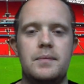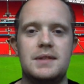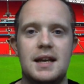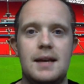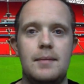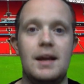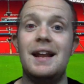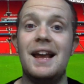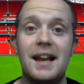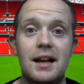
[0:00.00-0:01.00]
team in
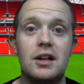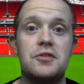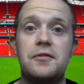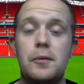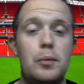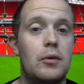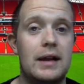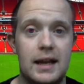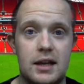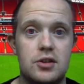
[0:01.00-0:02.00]
English
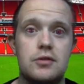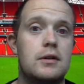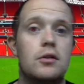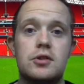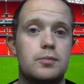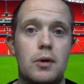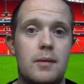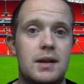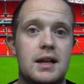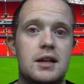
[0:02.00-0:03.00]
footballing history, not just
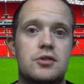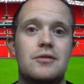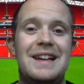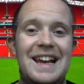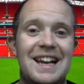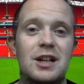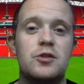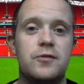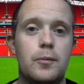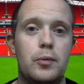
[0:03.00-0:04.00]
Premier League history,
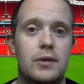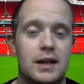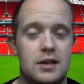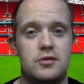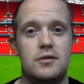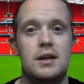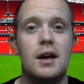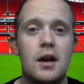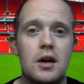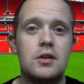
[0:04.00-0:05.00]
English footballing history,
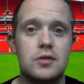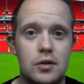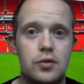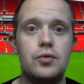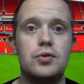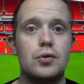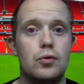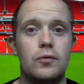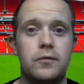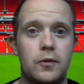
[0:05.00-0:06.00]
to lose
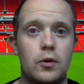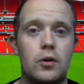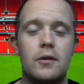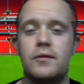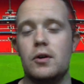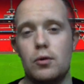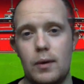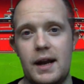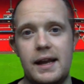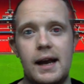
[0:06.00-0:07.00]
all 4 of their
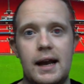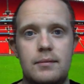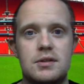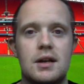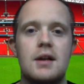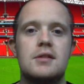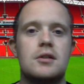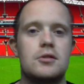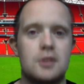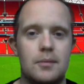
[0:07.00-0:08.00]
away games.
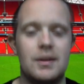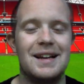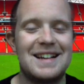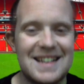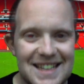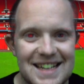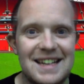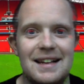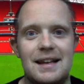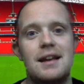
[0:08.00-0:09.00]
So something
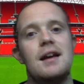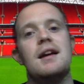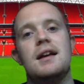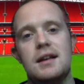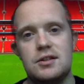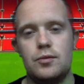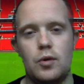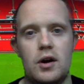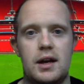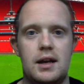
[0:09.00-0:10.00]
clearly isn't
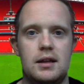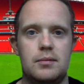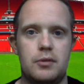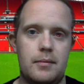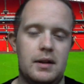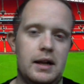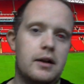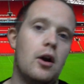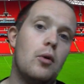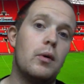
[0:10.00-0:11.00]
working in the Premier League.
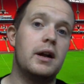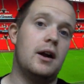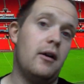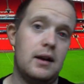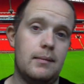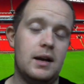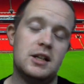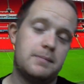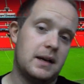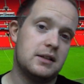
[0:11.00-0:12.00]
What it currently
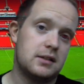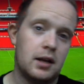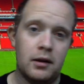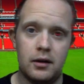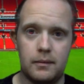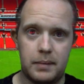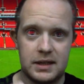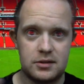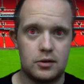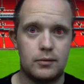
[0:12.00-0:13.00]
means, based
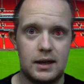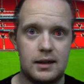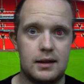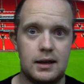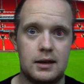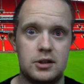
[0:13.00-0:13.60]
on the way that their